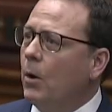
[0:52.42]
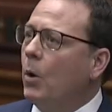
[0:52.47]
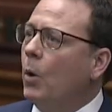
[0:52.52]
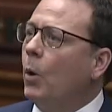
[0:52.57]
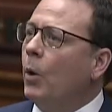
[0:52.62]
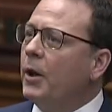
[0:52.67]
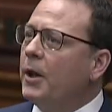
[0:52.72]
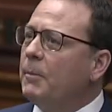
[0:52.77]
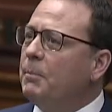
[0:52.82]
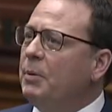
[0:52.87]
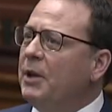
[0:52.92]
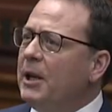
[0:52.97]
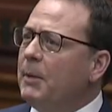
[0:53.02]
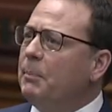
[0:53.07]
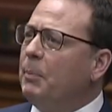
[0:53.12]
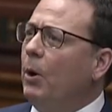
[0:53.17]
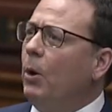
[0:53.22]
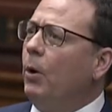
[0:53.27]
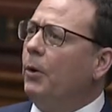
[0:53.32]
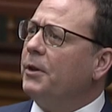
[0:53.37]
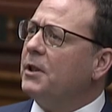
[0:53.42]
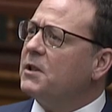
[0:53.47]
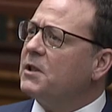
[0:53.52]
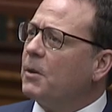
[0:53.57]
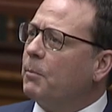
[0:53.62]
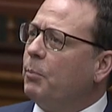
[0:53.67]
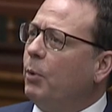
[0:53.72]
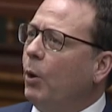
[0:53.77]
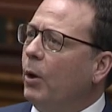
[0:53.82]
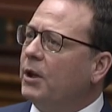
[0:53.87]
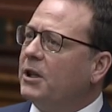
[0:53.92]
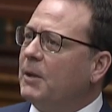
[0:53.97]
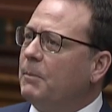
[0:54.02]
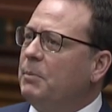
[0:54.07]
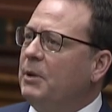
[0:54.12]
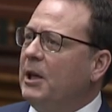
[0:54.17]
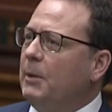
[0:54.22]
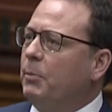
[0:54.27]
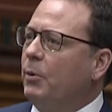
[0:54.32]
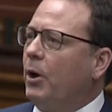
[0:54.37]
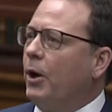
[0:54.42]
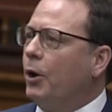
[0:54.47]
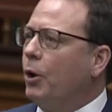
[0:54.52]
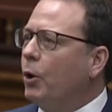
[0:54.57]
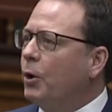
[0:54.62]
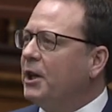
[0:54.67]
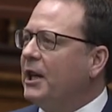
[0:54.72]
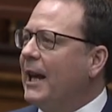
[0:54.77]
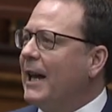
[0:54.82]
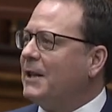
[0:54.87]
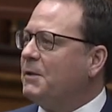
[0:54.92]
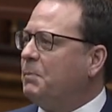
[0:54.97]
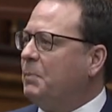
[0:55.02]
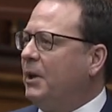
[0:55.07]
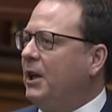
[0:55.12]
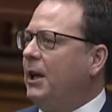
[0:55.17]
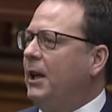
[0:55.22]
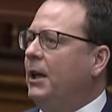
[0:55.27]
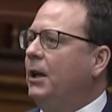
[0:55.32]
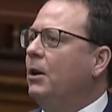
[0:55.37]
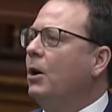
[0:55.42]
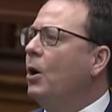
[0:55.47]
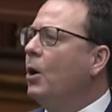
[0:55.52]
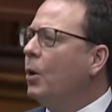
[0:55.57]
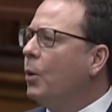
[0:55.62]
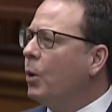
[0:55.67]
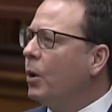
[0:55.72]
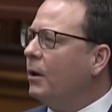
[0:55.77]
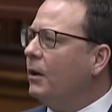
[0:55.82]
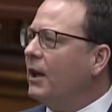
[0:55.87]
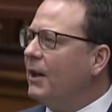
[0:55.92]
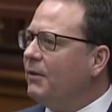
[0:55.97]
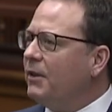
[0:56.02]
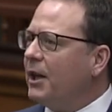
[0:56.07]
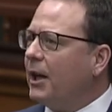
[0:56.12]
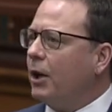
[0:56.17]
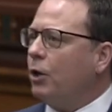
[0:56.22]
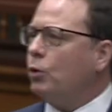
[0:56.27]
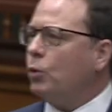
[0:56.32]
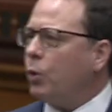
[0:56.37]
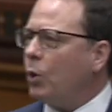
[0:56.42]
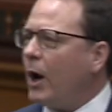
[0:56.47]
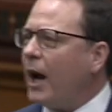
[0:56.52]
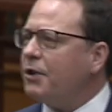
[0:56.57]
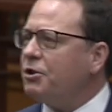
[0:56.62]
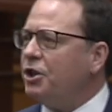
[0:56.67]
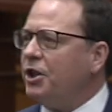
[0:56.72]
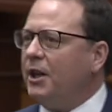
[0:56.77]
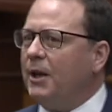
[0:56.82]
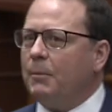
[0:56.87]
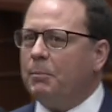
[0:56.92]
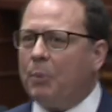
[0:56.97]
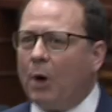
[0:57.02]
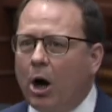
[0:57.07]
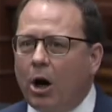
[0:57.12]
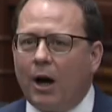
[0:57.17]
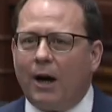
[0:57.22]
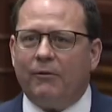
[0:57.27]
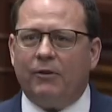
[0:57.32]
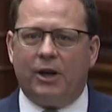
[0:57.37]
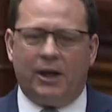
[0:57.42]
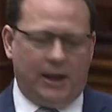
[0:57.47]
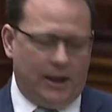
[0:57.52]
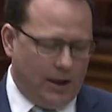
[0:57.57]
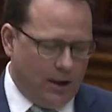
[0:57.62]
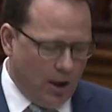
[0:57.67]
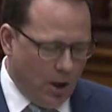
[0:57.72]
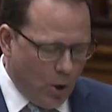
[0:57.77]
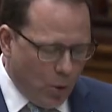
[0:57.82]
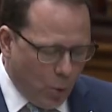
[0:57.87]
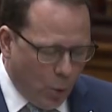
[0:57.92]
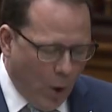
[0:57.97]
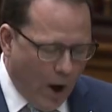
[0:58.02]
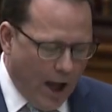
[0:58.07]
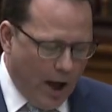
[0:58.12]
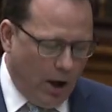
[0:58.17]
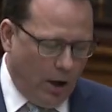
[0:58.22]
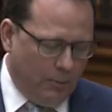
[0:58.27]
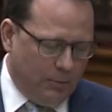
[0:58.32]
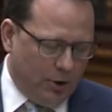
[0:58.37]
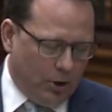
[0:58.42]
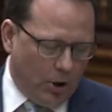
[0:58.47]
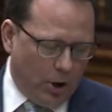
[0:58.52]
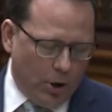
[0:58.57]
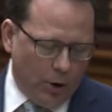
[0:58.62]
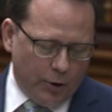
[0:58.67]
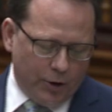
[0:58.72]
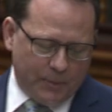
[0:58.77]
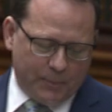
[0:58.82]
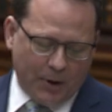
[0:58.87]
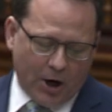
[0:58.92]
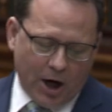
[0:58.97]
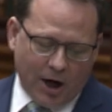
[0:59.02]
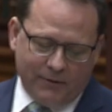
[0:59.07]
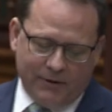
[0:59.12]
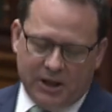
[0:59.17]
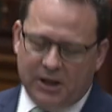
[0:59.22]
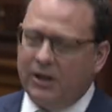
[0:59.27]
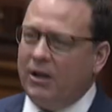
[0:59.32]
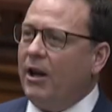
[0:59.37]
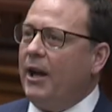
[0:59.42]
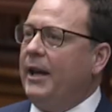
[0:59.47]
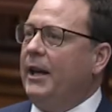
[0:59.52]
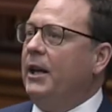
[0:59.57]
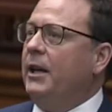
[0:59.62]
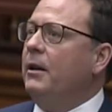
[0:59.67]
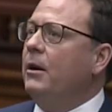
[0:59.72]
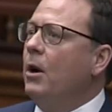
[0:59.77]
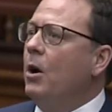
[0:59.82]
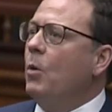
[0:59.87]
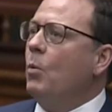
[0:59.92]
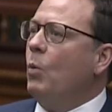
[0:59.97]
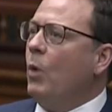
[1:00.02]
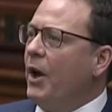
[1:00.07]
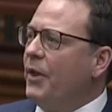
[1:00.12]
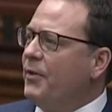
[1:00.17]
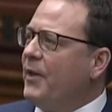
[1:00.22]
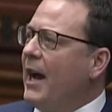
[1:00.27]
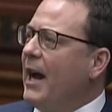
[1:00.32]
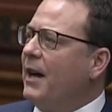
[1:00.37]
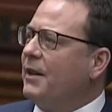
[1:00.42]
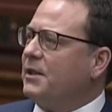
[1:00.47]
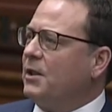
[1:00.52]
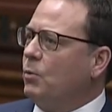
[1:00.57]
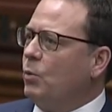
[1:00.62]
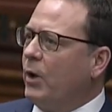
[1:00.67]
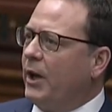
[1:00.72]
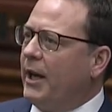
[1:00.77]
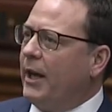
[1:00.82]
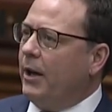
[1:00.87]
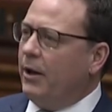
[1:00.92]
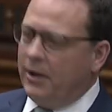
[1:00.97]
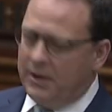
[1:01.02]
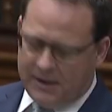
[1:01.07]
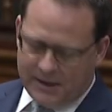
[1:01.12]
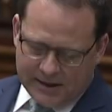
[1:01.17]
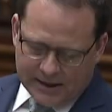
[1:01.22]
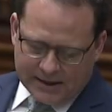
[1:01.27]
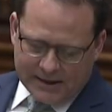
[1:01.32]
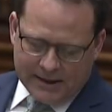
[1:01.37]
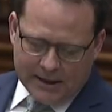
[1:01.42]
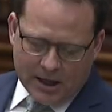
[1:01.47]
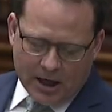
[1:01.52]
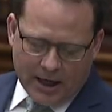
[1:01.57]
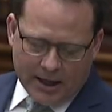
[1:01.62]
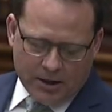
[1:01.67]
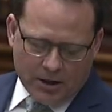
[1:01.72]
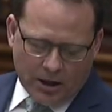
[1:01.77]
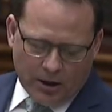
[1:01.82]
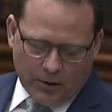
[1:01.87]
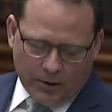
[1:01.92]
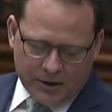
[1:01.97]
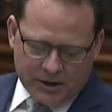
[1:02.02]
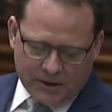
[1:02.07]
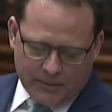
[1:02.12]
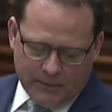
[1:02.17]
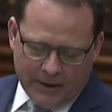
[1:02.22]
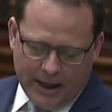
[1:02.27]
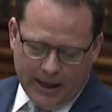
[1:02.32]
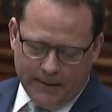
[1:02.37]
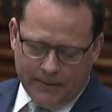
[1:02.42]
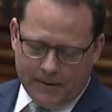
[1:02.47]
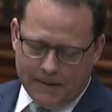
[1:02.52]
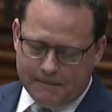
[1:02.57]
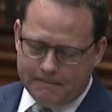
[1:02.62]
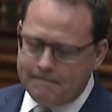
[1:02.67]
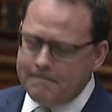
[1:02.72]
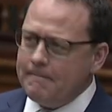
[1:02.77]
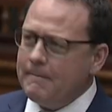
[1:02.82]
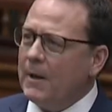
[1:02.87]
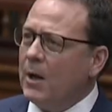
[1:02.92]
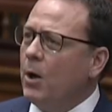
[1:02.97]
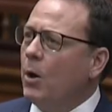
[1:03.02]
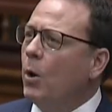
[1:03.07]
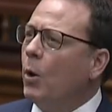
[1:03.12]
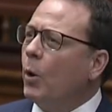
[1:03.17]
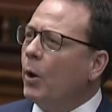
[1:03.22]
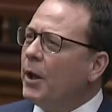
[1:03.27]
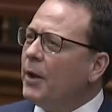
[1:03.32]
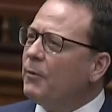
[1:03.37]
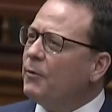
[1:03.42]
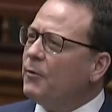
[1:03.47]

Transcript: or the people to support the people on ODSP who are living in crushing poverty, well below the poverty line at $1,169 a month, or the